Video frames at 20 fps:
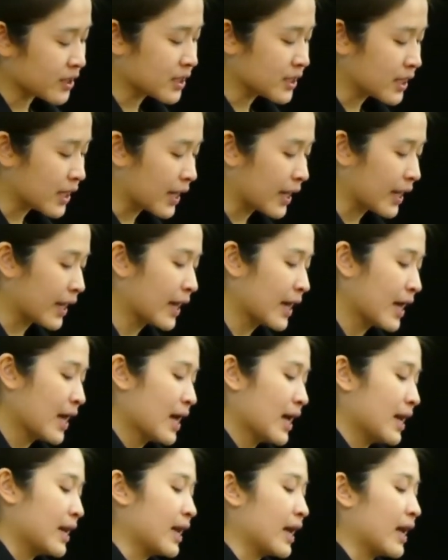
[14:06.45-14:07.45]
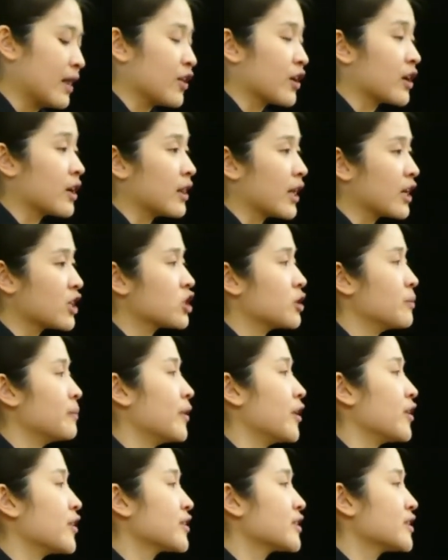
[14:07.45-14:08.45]
sitting near the collection
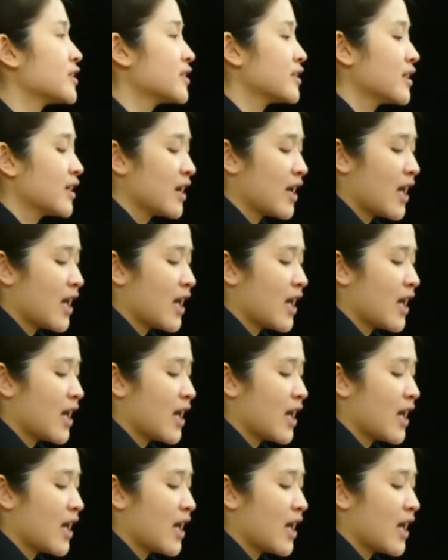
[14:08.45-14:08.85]
box,